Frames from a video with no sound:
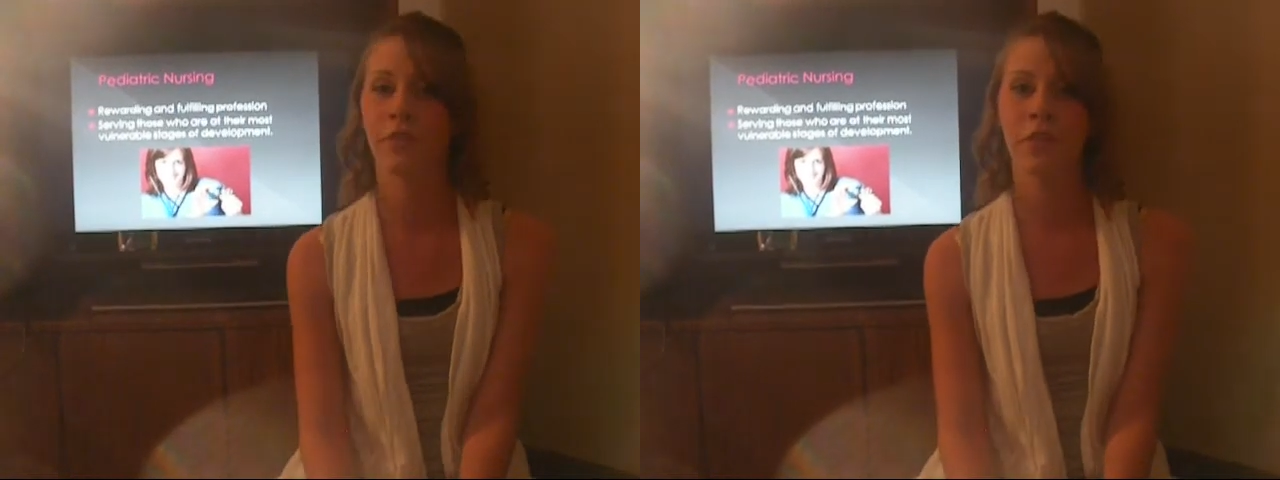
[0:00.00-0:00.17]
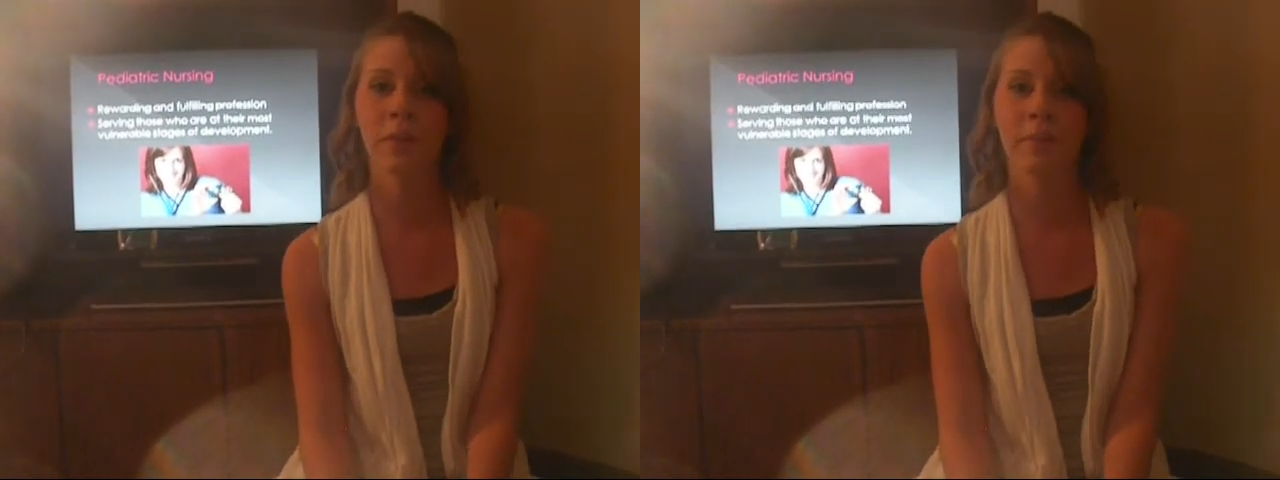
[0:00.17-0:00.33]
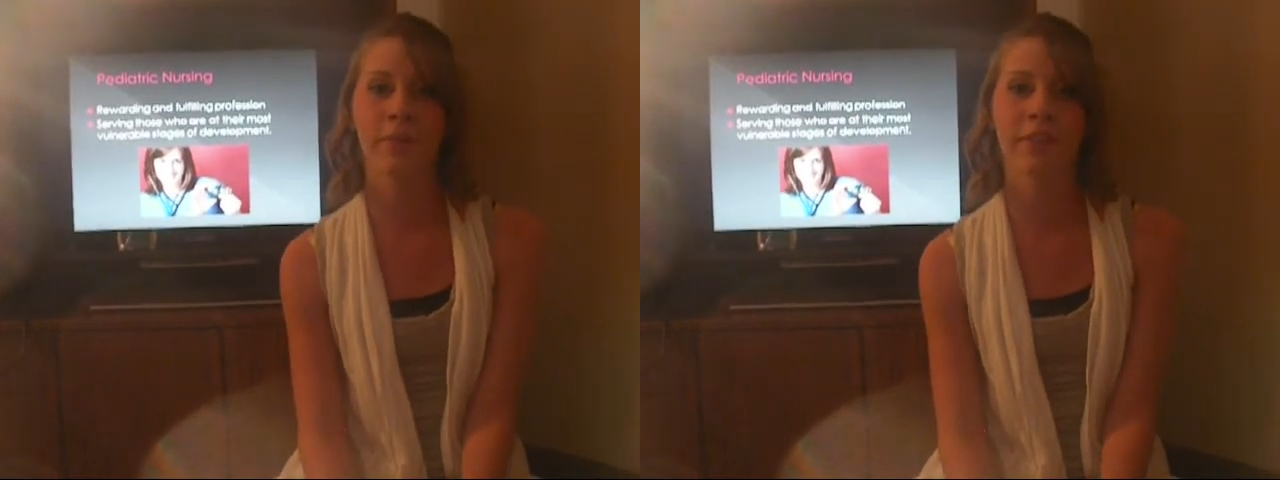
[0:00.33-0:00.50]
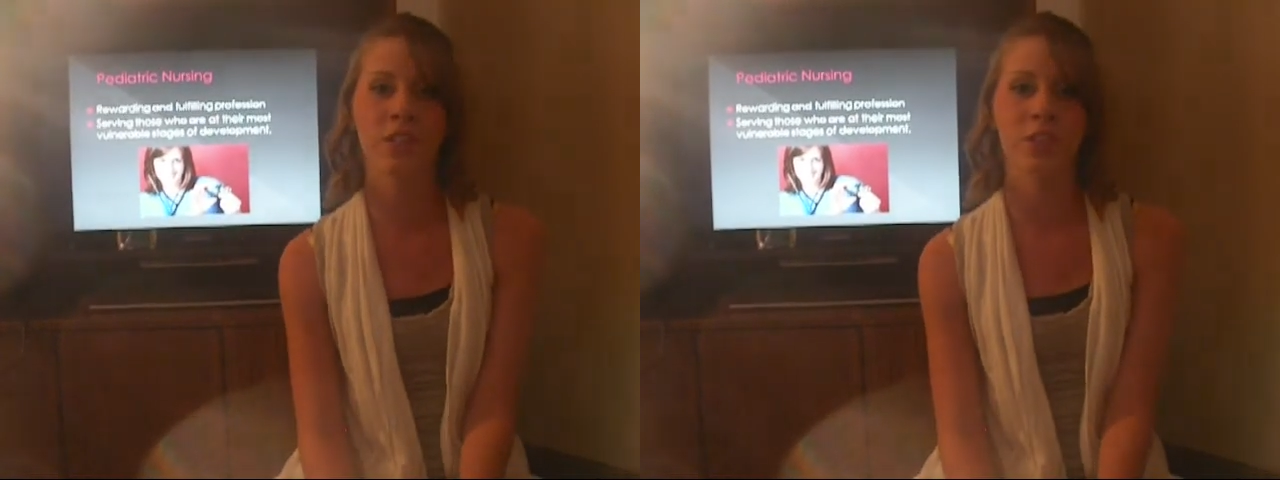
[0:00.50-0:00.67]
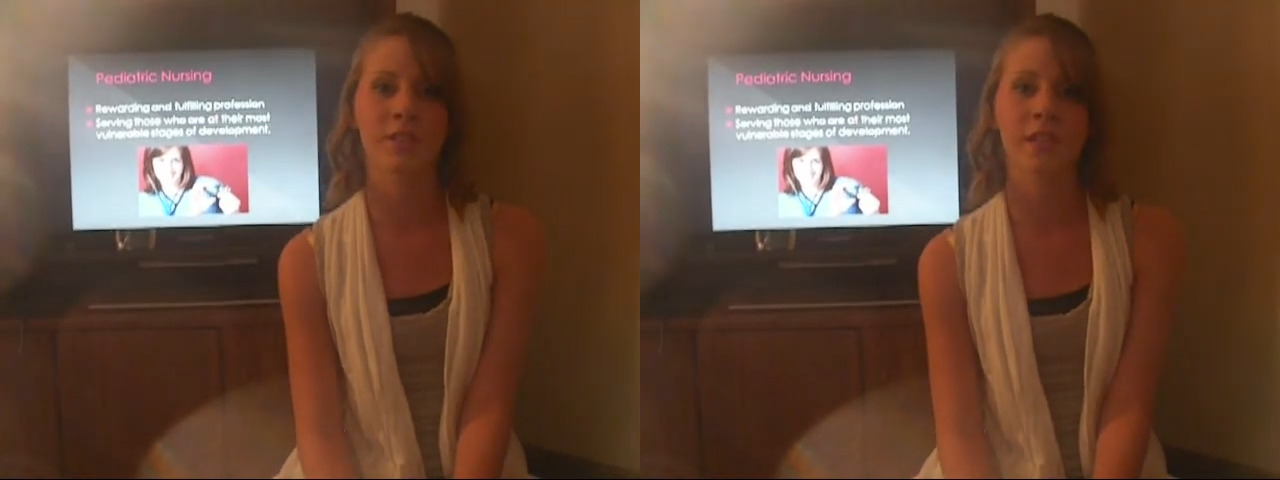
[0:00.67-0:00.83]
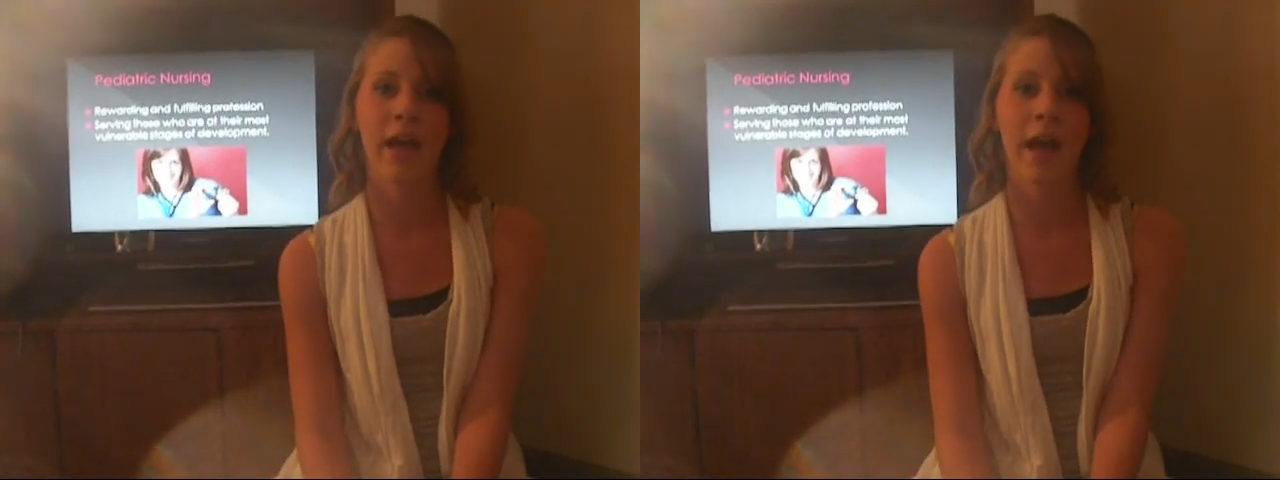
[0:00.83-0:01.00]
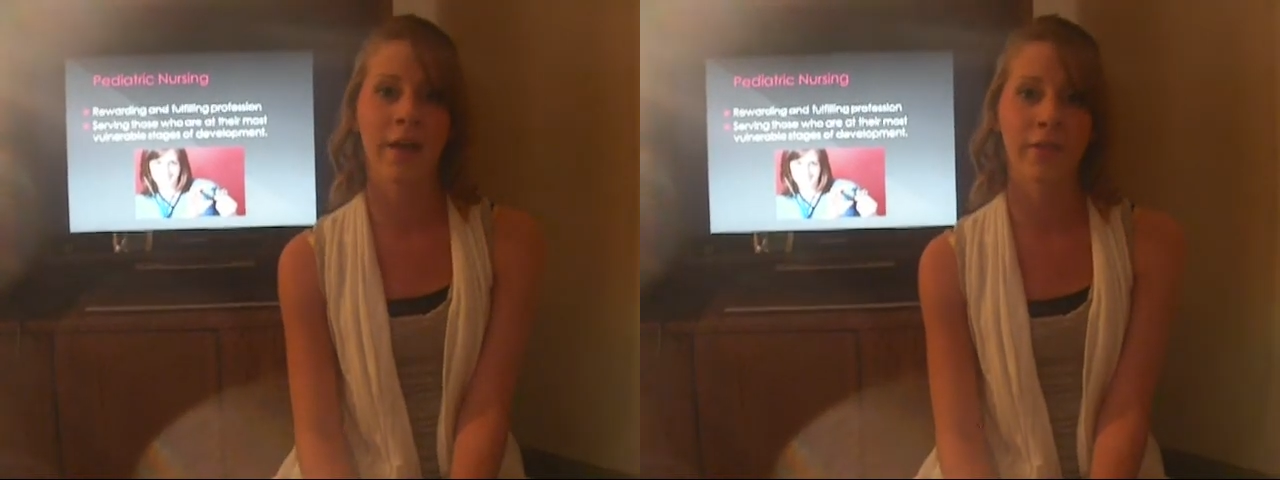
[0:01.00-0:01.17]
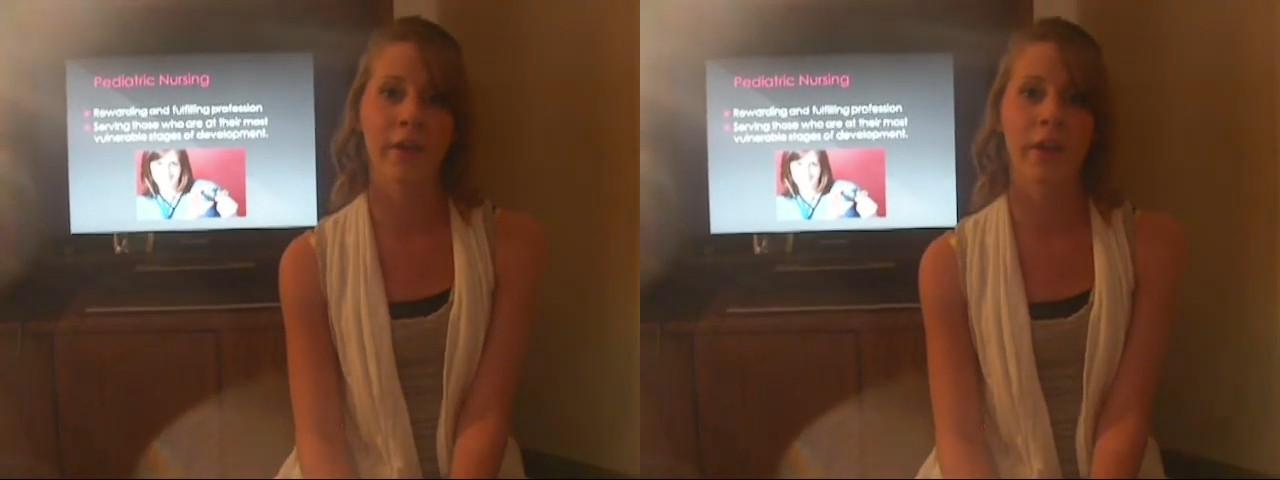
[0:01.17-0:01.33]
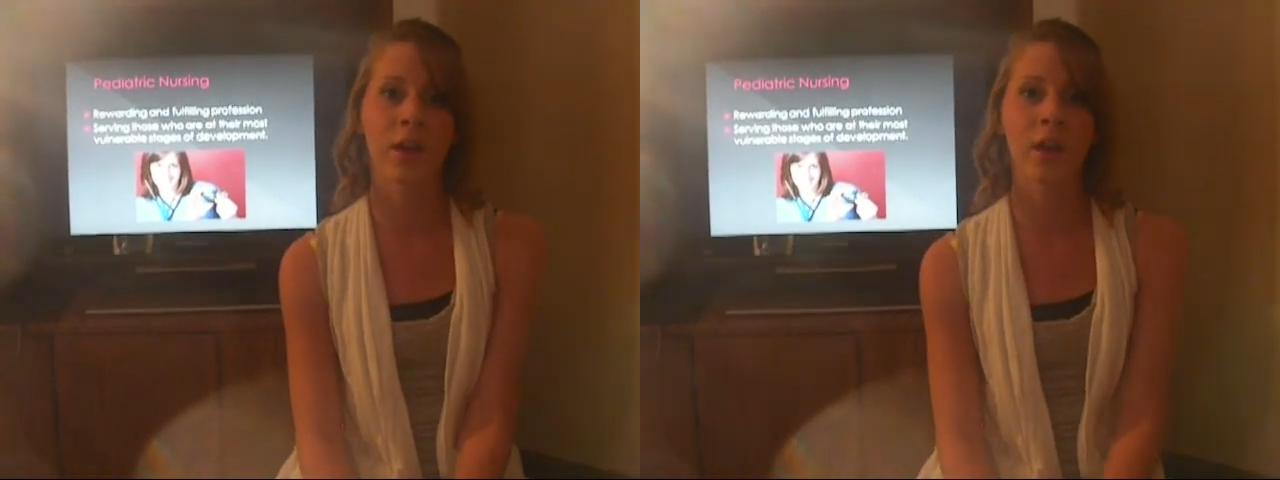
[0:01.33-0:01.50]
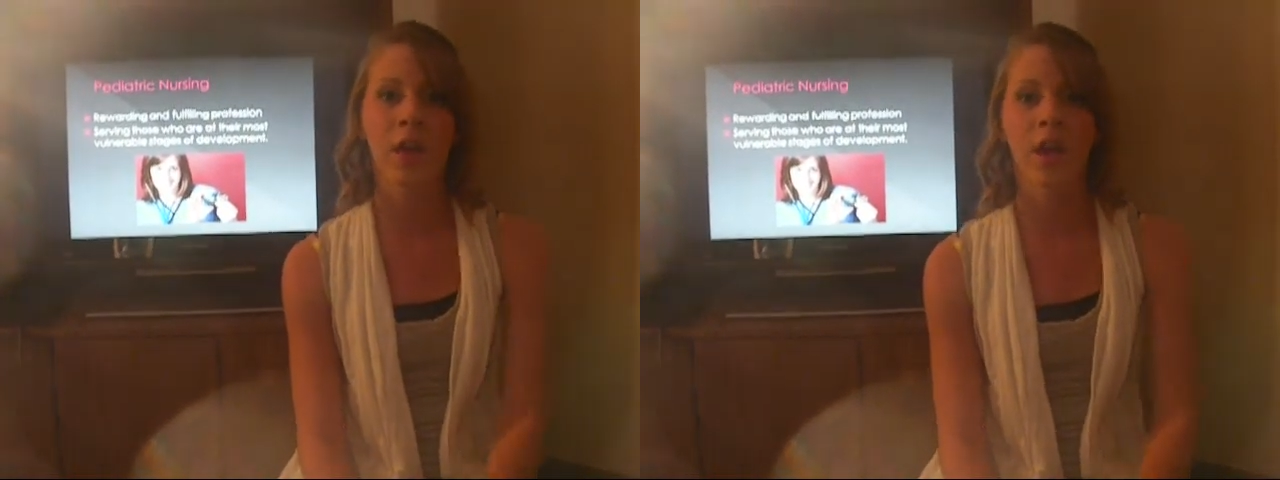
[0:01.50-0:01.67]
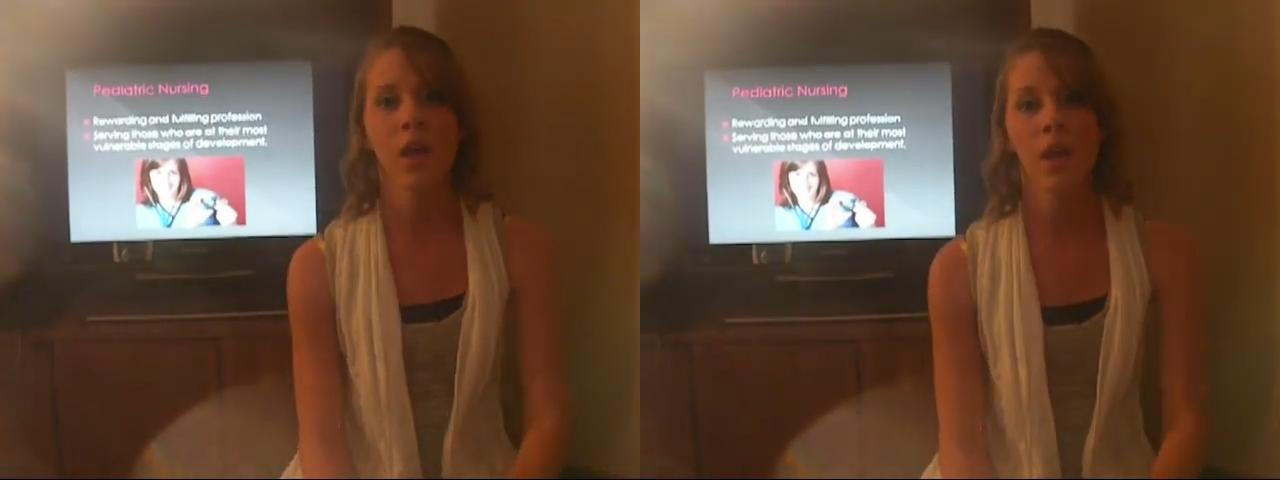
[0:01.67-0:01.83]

fulfilling professions out there,